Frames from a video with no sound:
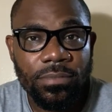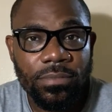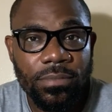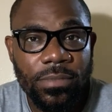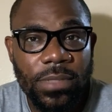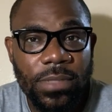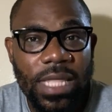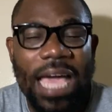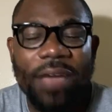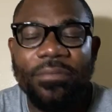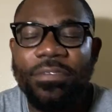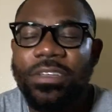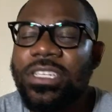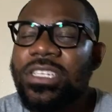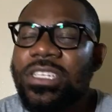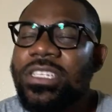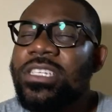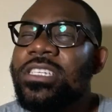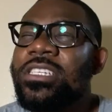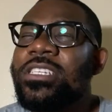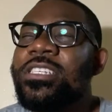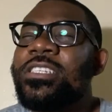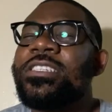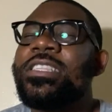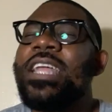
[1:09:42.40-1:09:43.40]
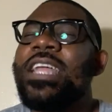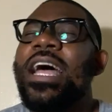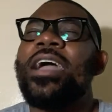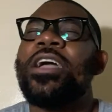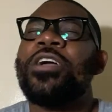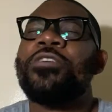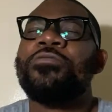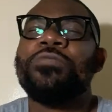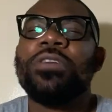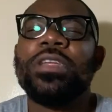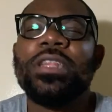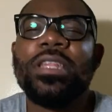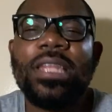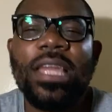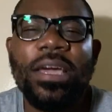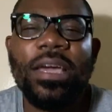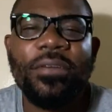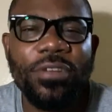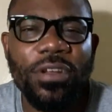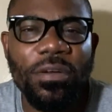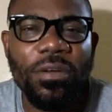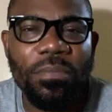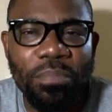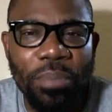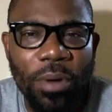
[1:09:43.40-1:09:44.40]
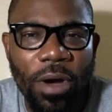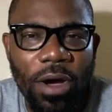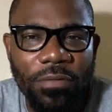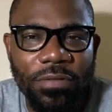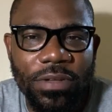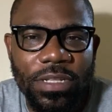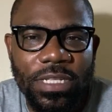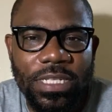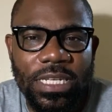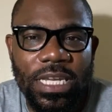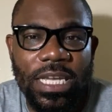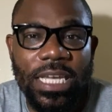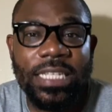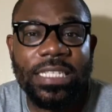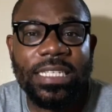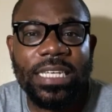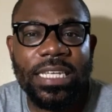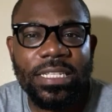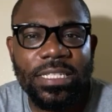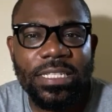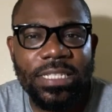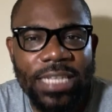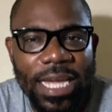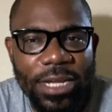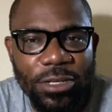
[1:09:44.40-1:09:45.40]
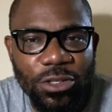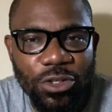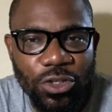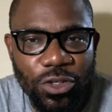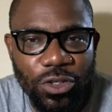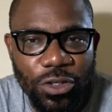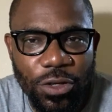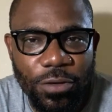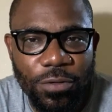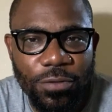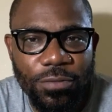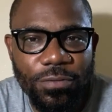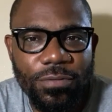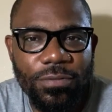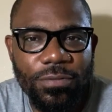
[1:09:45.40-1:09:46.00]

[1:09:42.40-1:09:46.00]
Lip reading: They have a staggering level of poverty. It's intentional.